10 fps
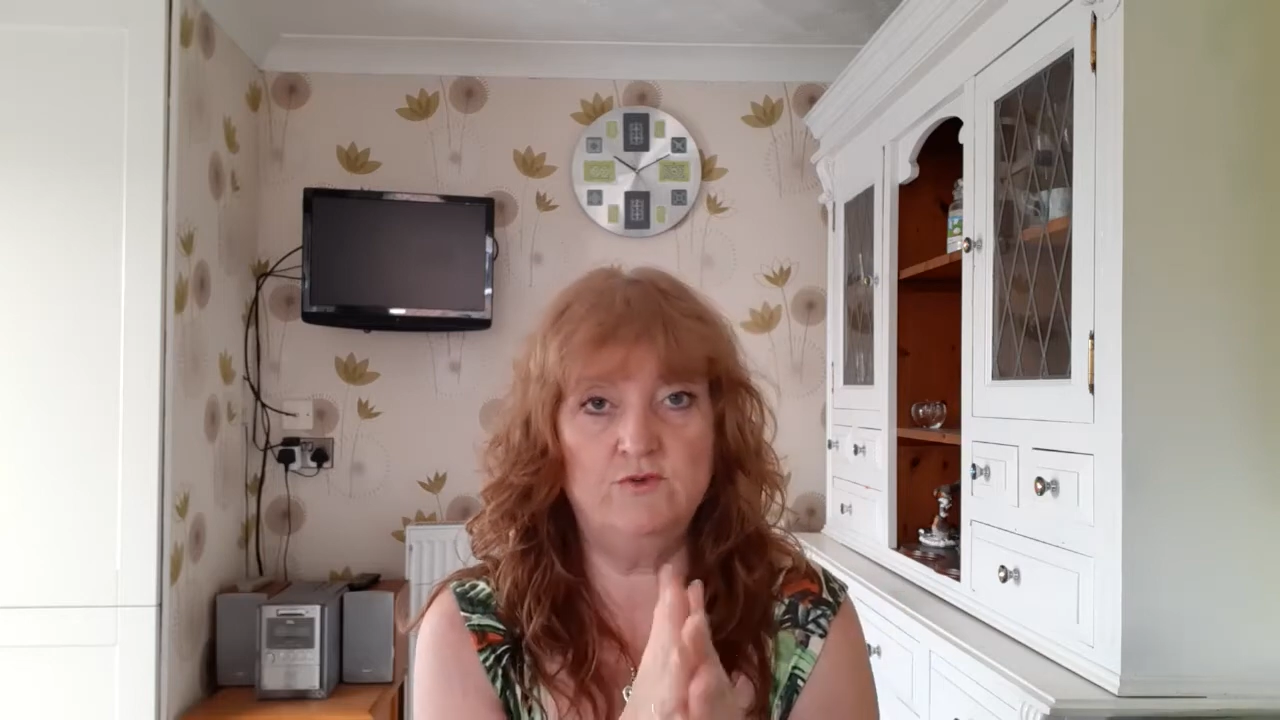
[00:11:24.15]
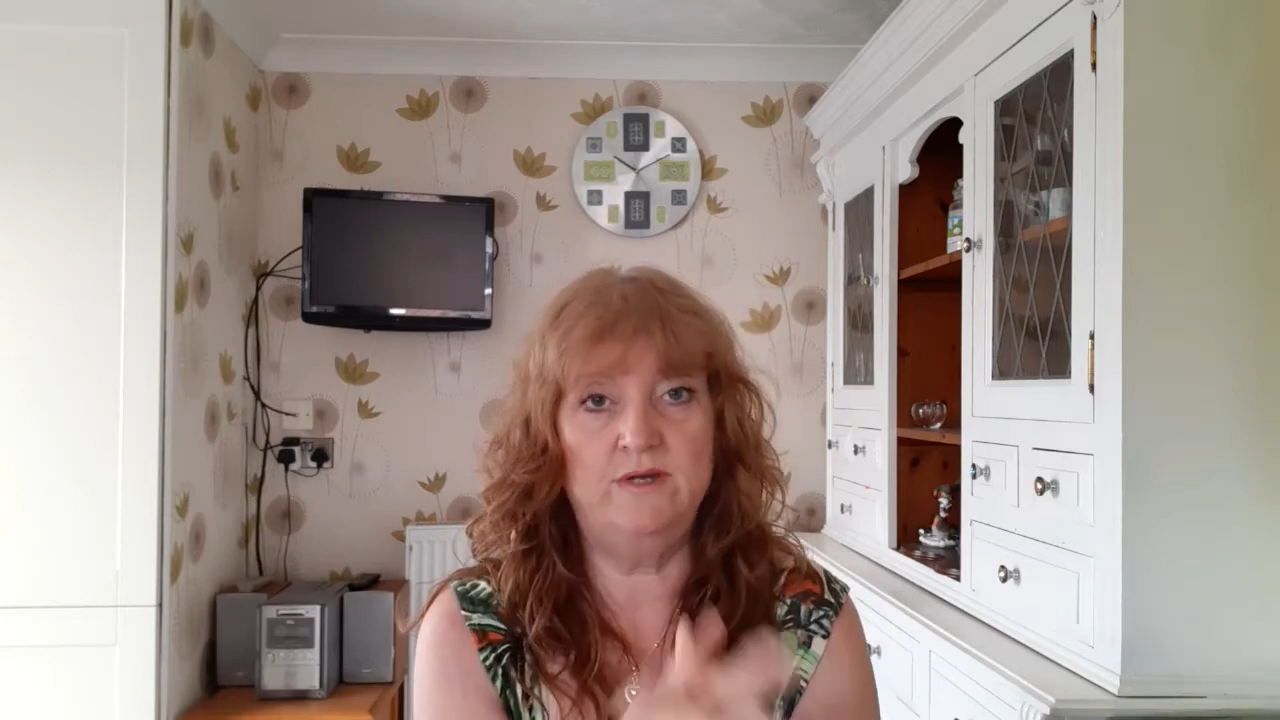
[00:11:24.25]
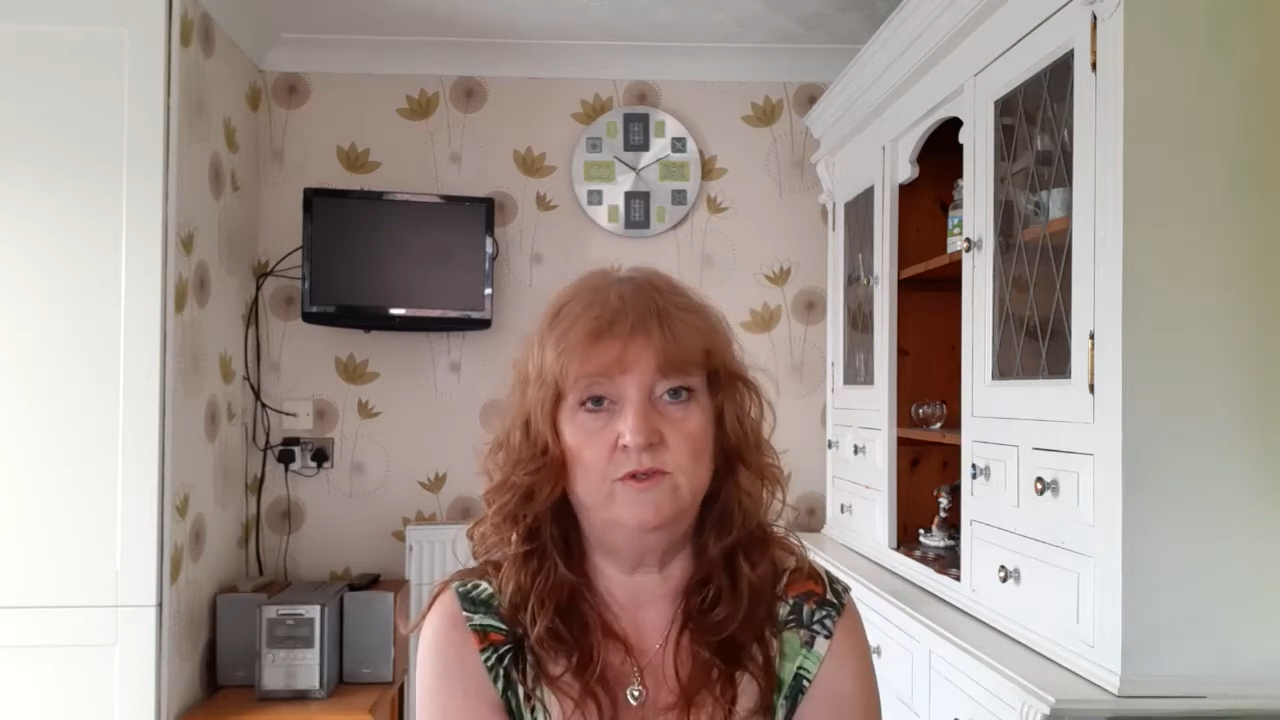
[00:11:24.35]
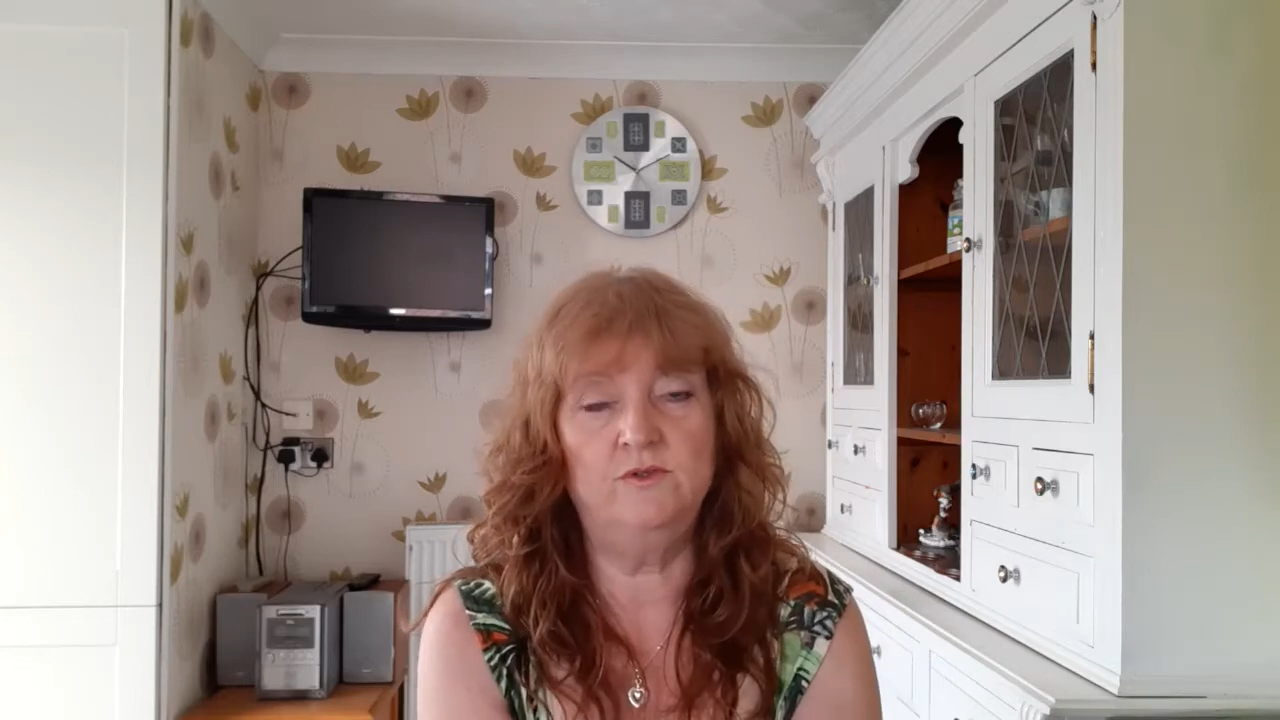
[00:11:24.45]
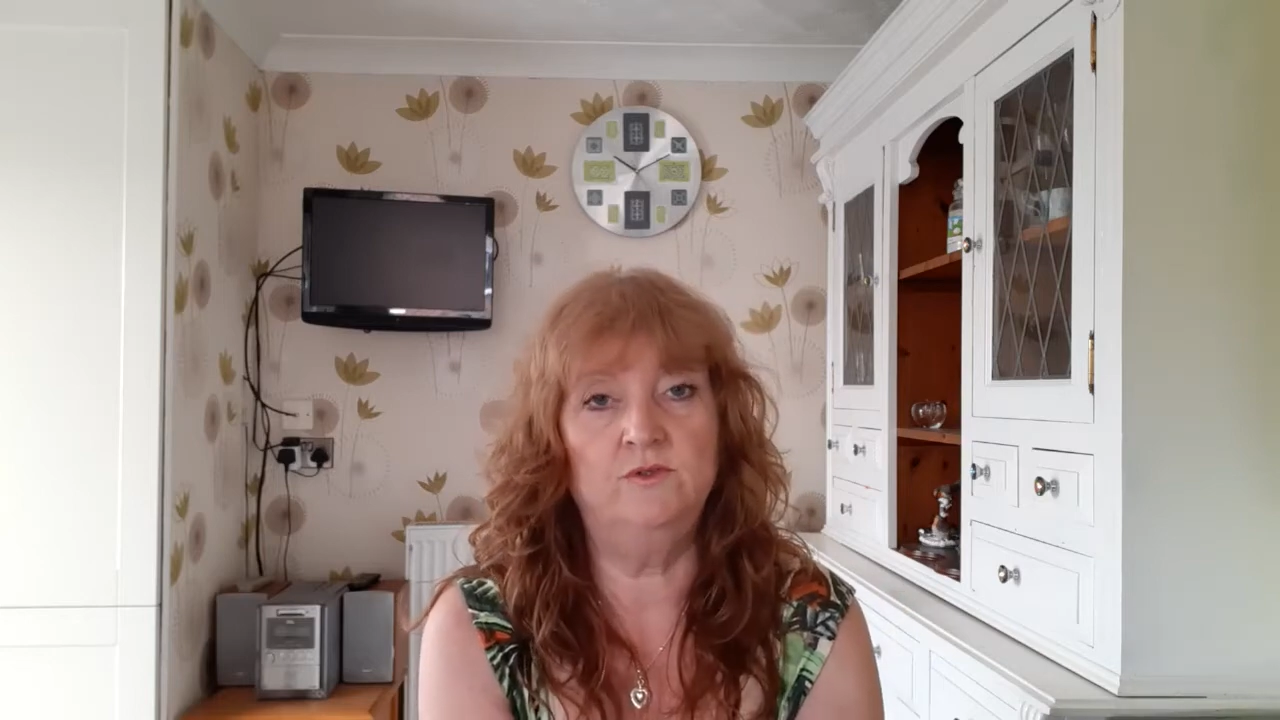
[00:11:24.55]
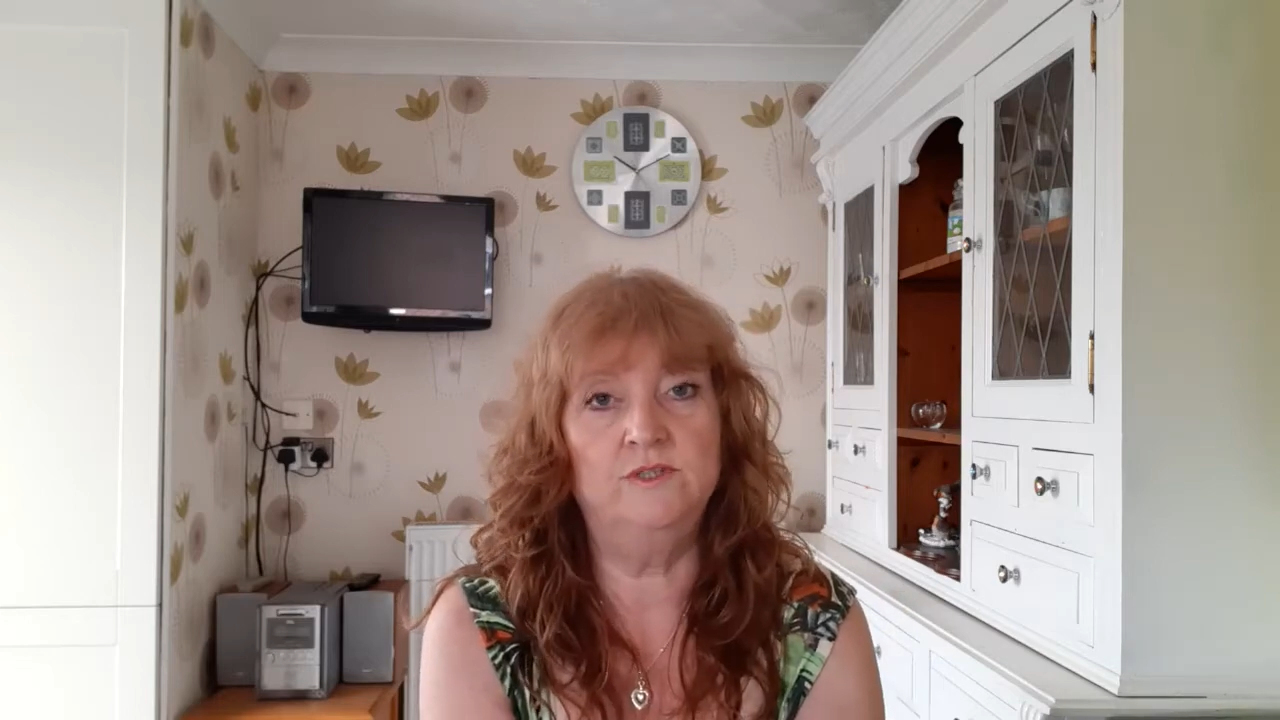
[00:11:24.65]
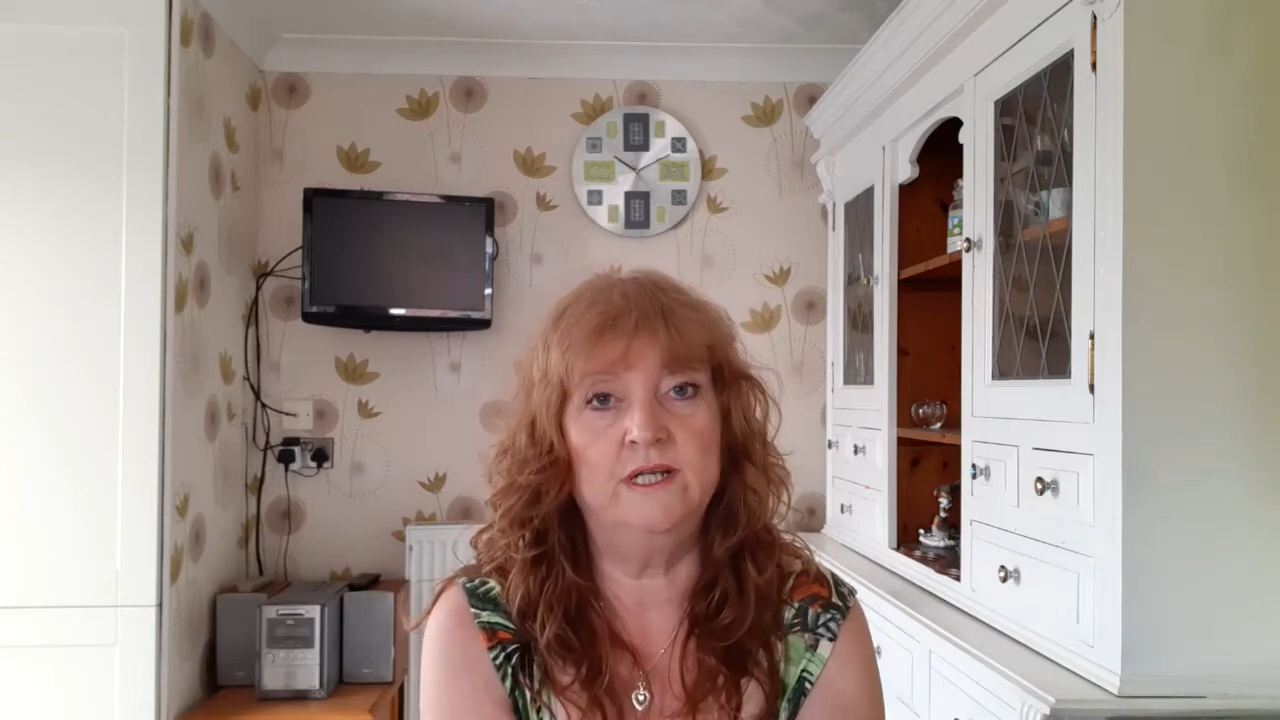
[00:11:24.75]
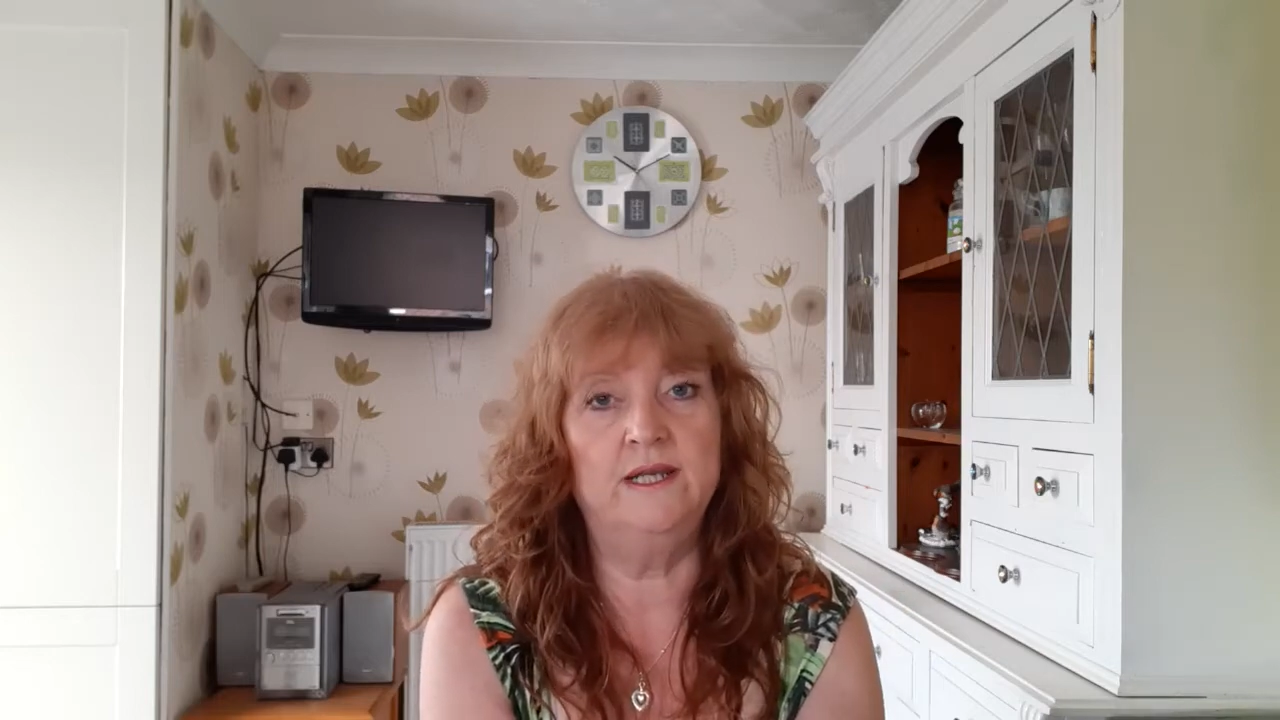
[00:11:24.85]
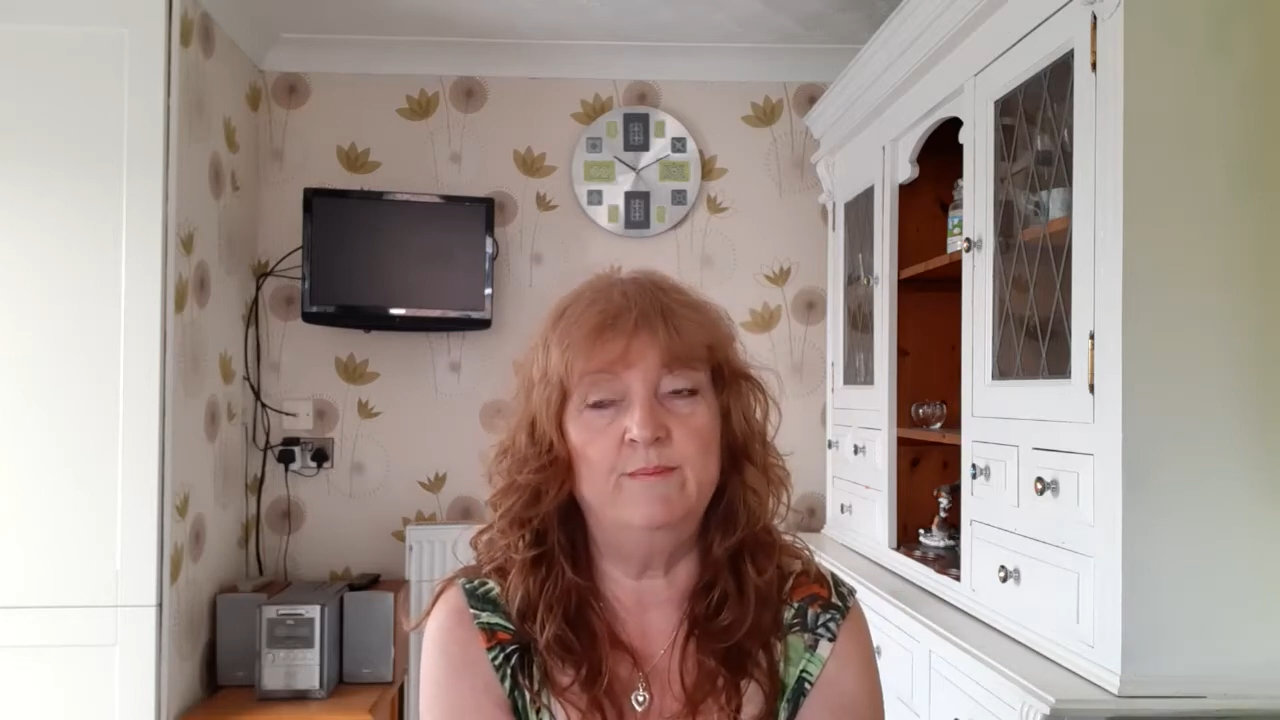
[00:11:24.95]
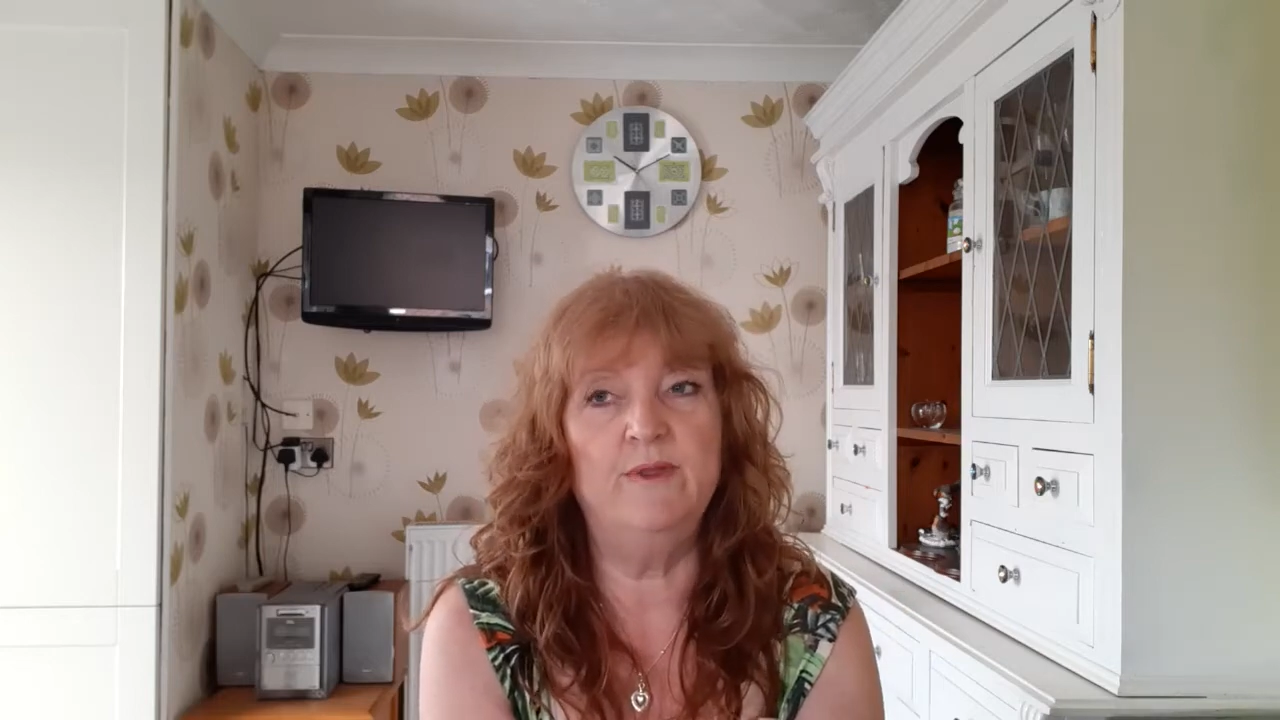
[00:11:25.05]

around accordingly.